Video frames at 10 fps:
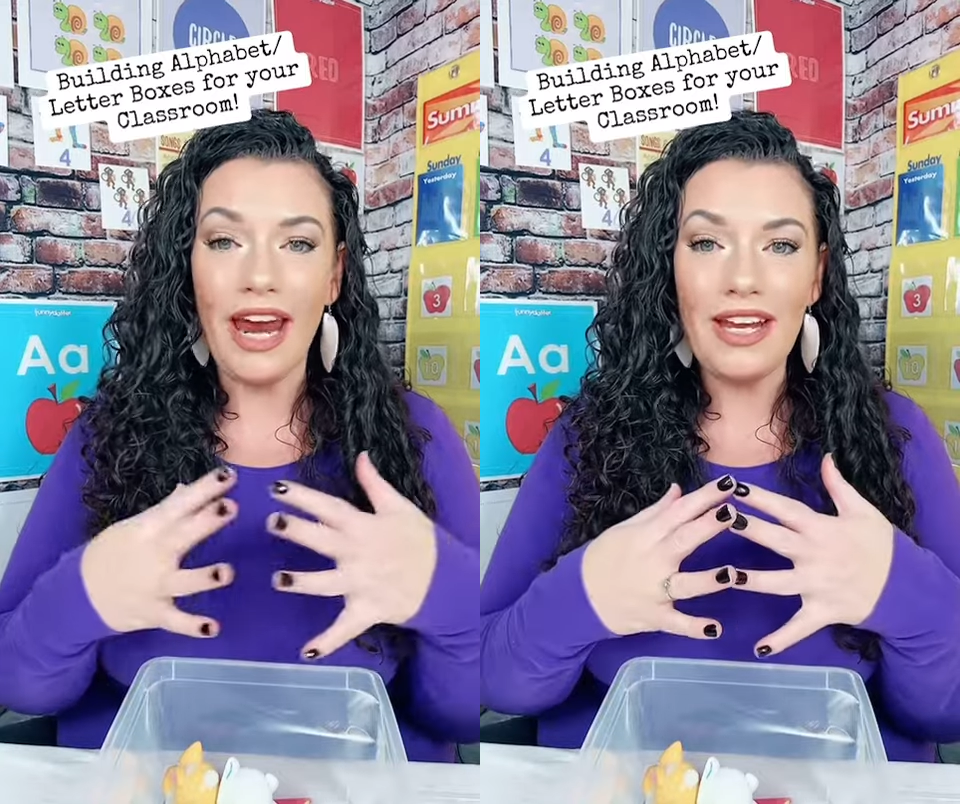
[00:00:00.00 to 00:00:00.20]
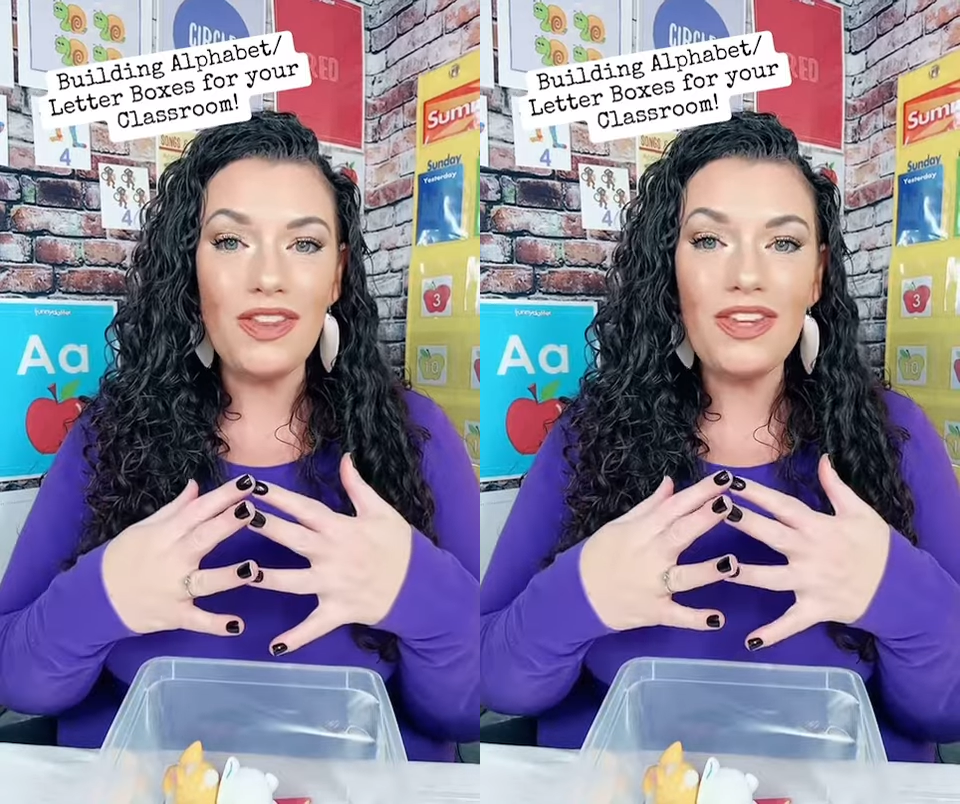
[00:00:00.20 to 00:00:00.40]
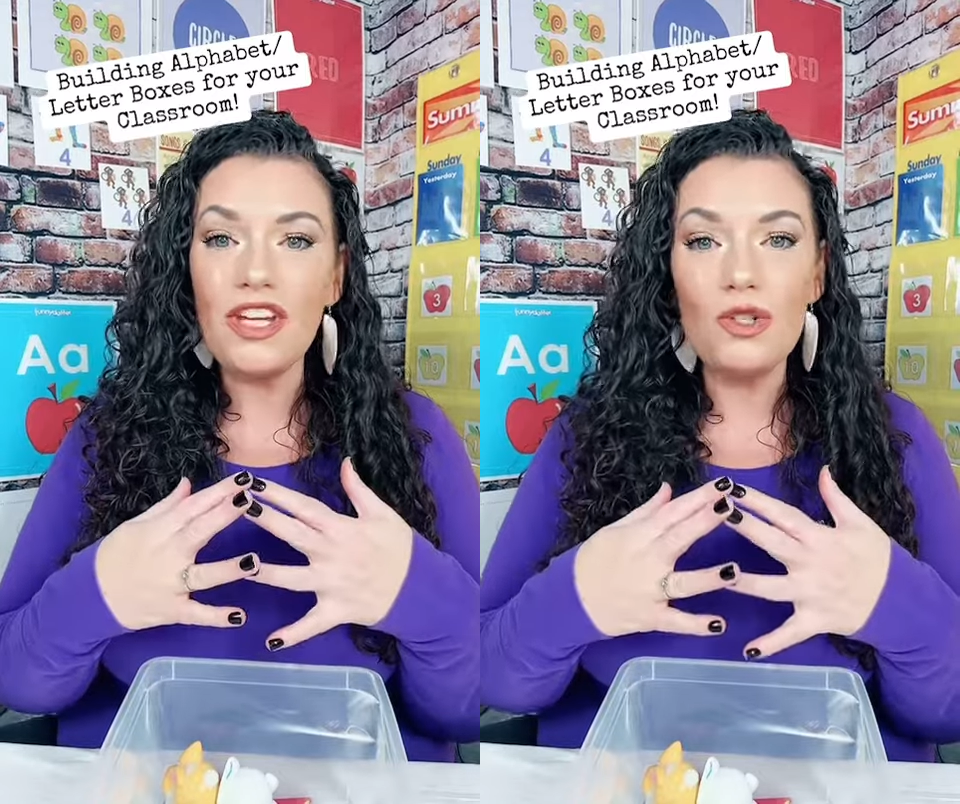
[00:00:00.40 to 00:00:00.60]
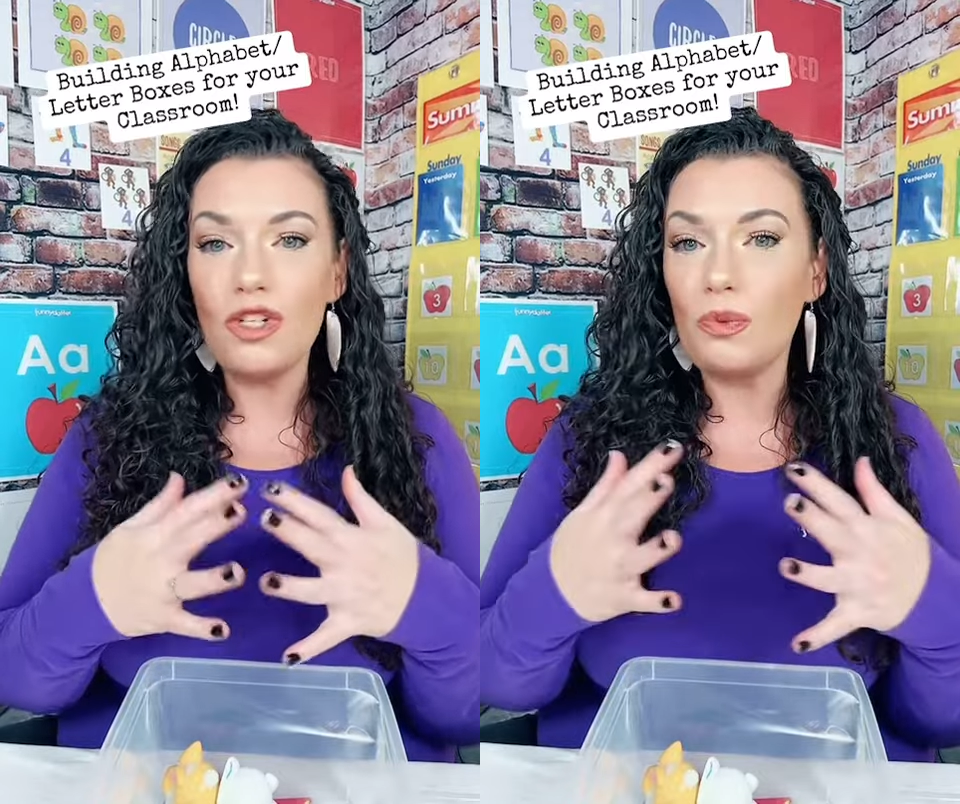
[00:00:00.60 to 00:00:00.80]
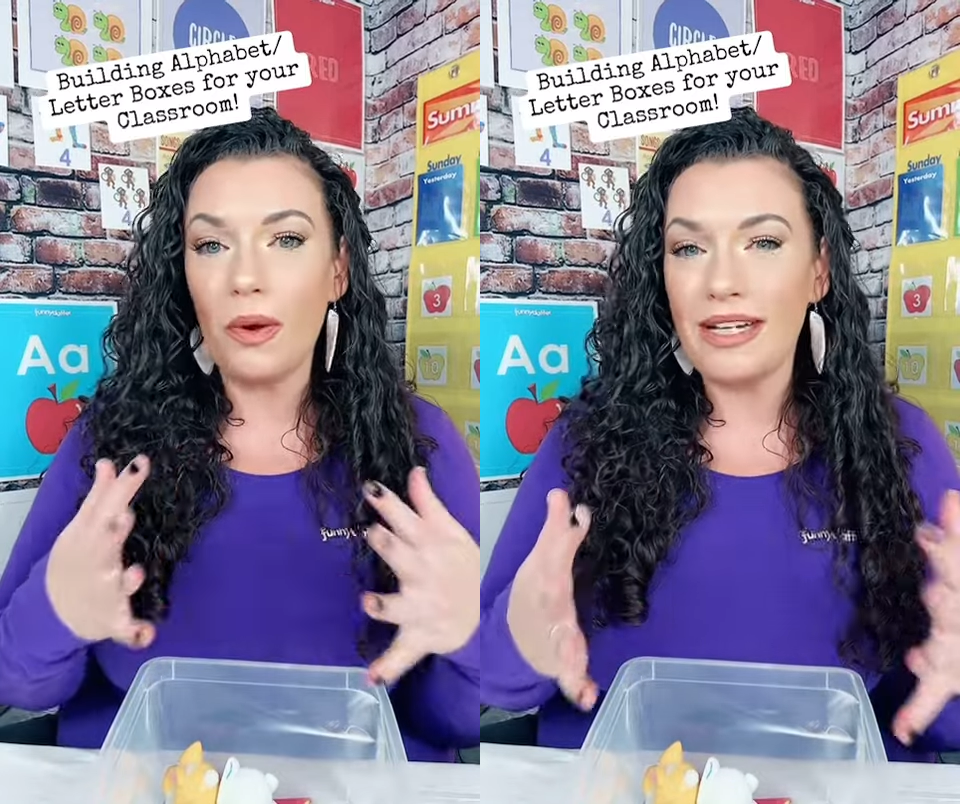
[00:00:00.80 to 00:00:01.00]
anything that you
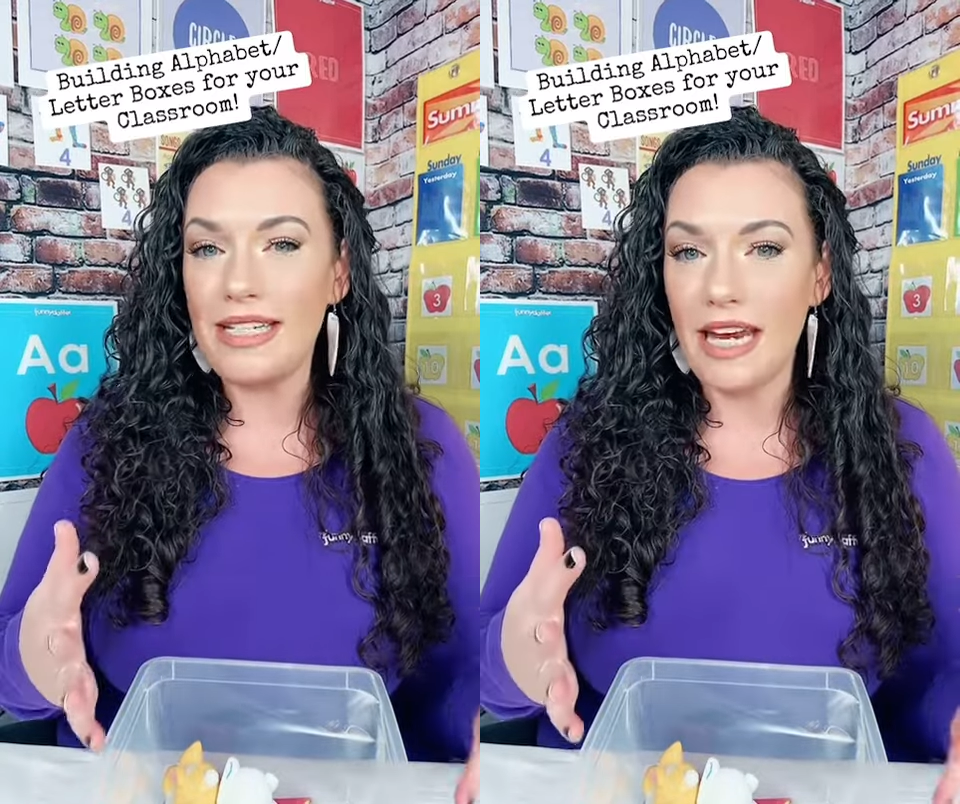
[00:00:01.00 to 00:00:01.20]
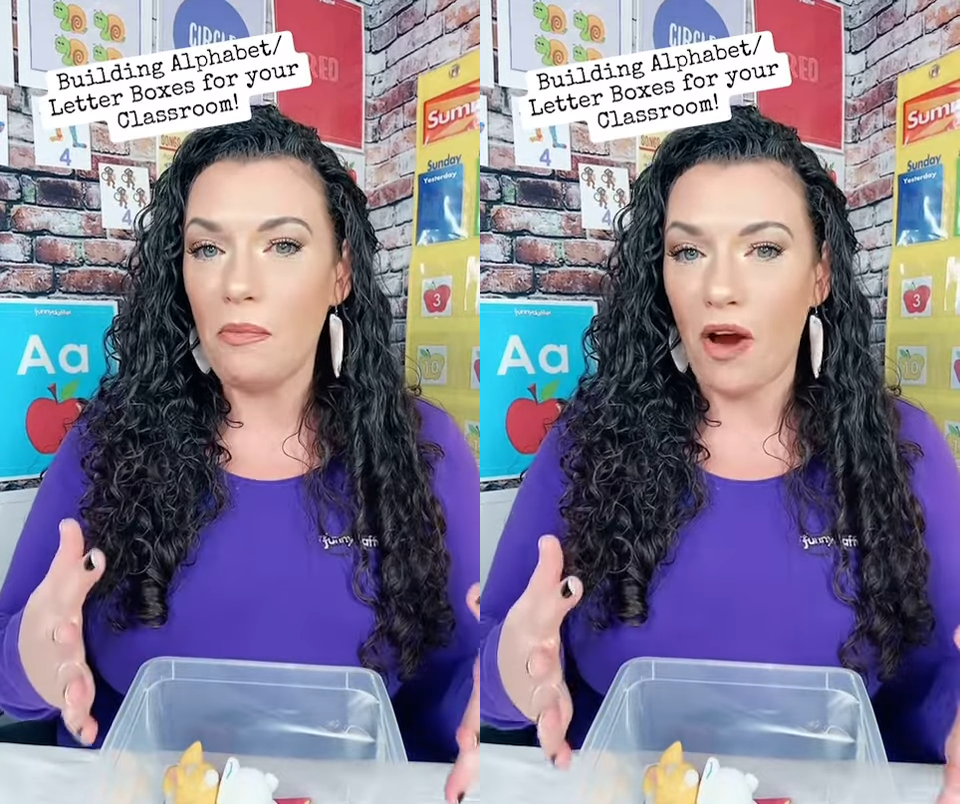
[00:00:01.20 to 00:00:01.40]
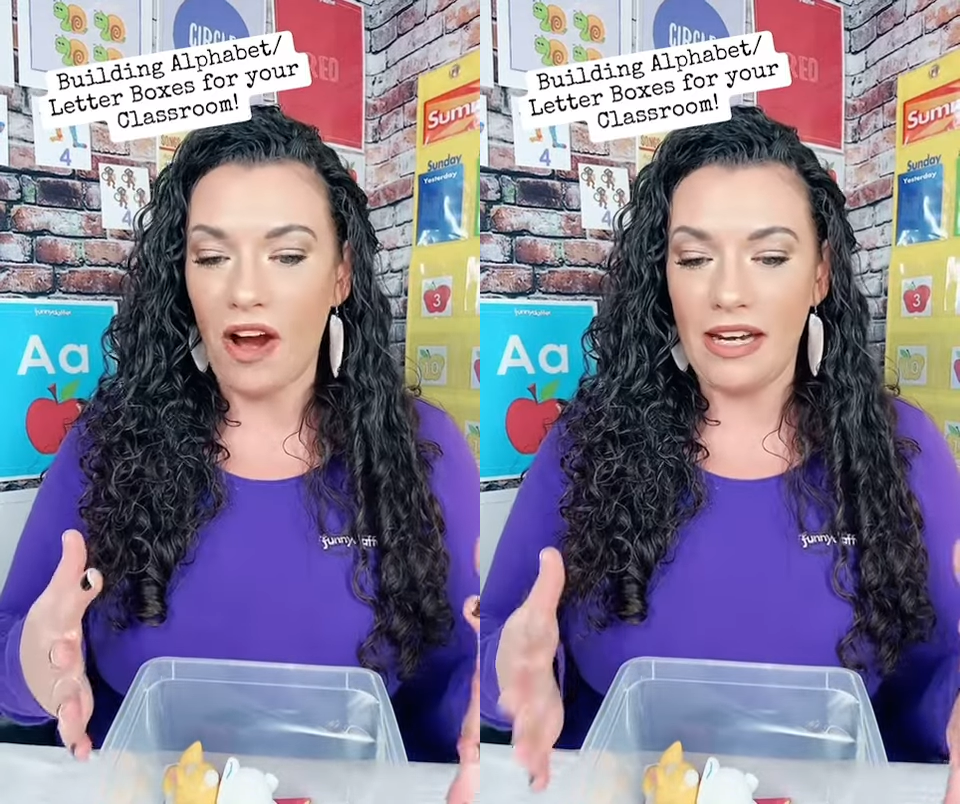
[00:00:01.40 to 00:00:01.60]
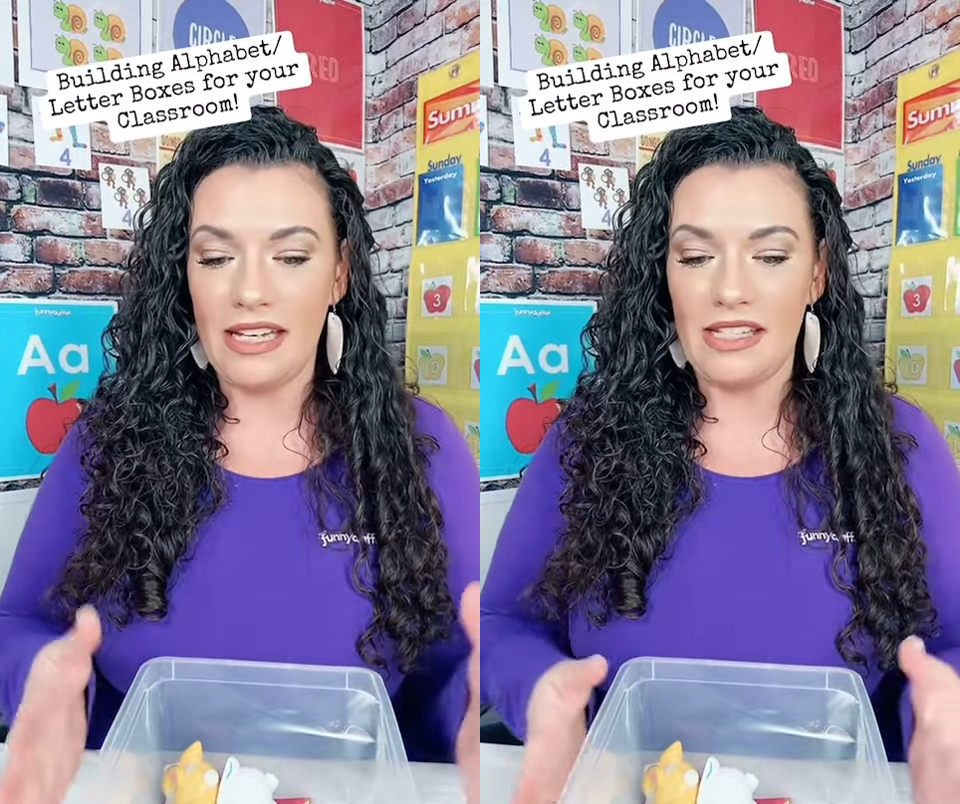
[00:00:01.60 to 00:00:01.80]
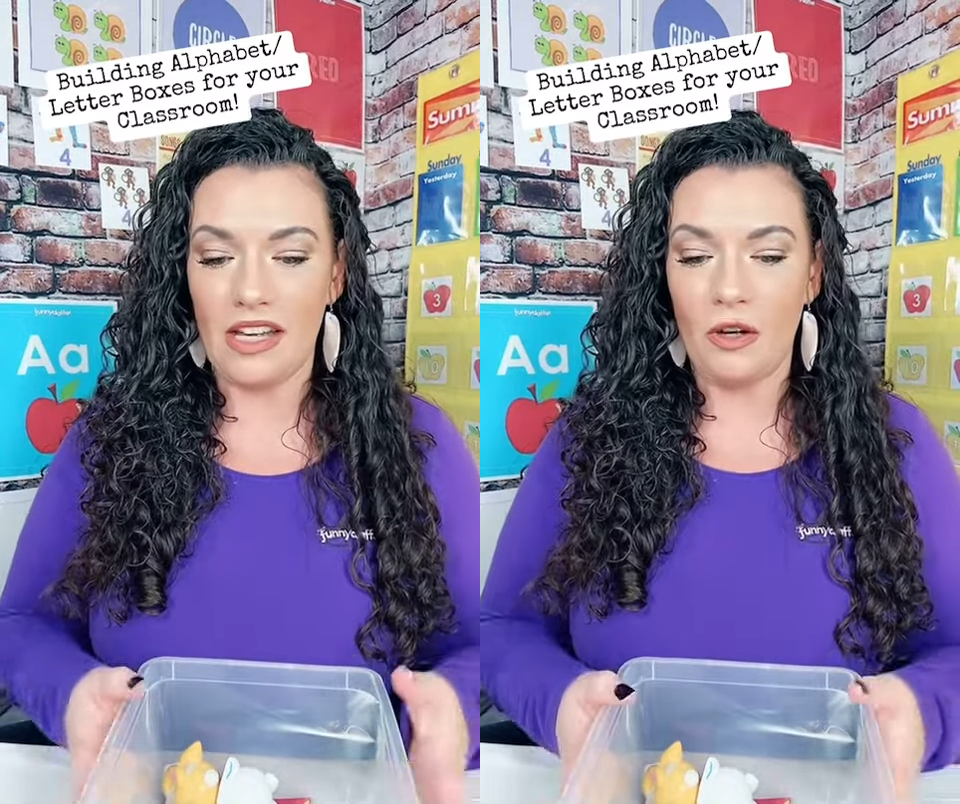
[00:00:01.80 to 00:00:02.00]
just want to tape on
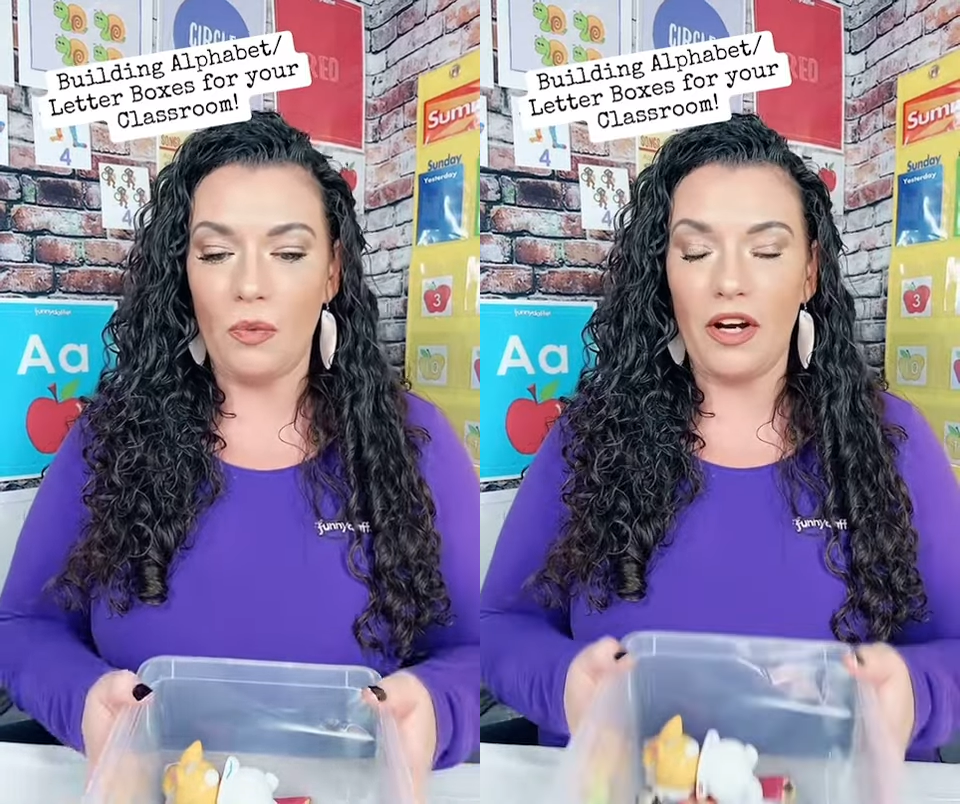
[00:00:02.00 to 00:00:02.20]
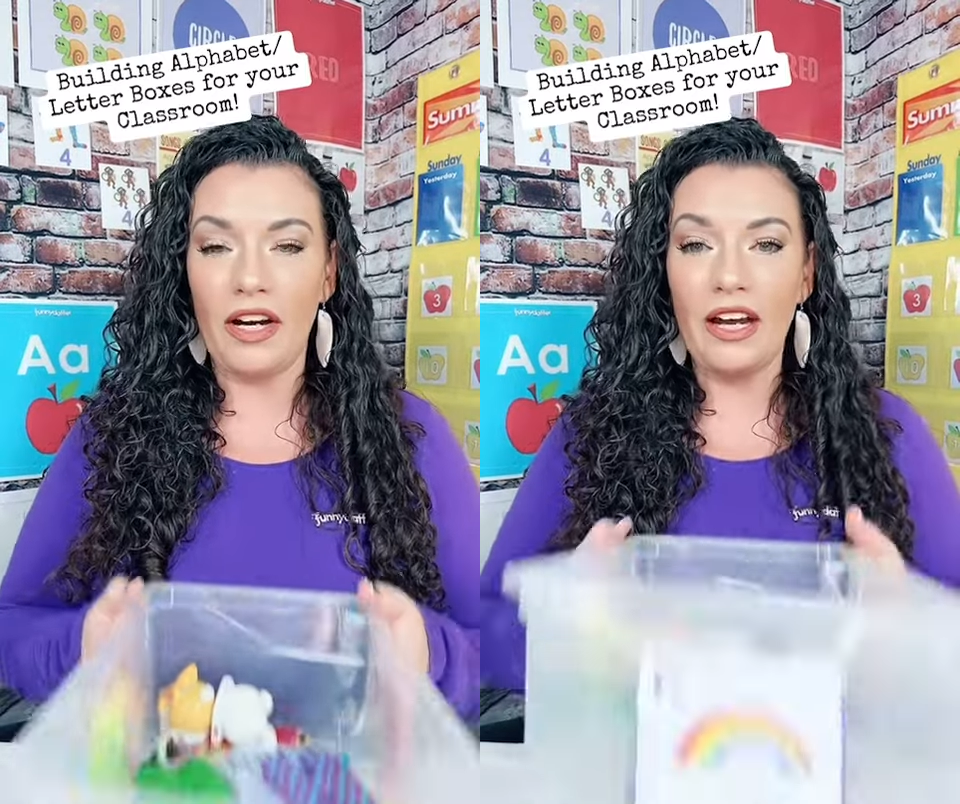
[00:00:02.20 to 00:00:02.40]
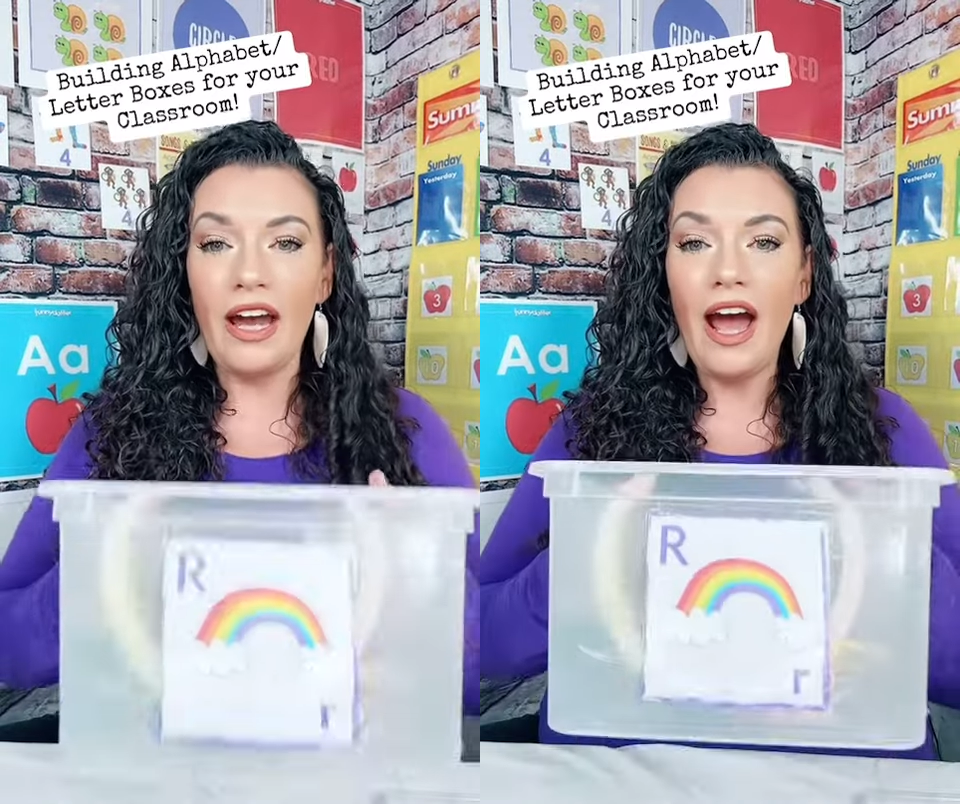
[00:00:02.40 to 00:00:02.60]
is going to work.